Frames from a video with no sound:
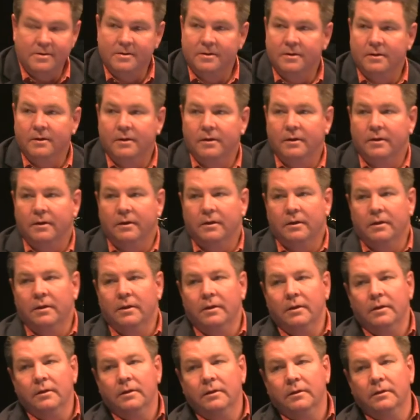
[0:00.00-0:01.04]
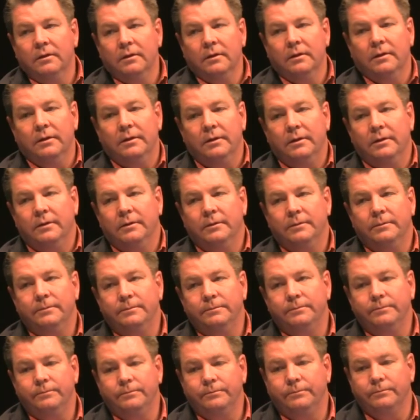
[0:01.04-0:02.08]

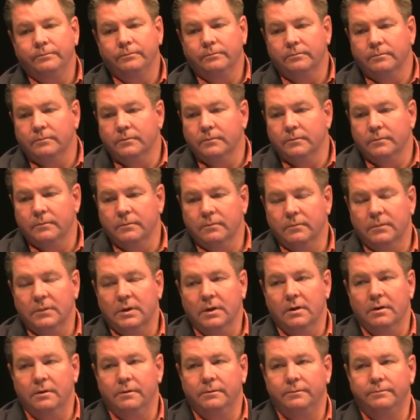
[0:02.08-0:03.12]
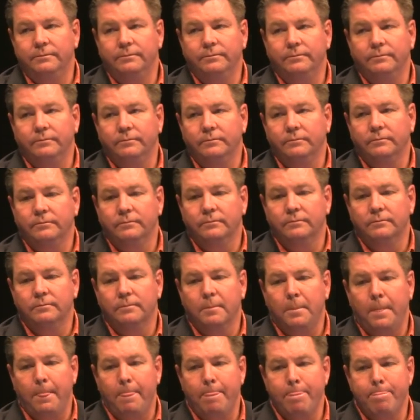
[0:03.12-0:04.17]

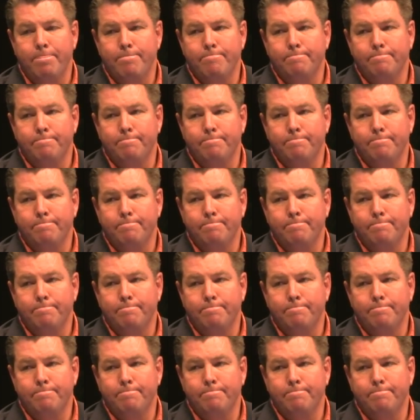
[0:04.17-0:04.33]
(silent)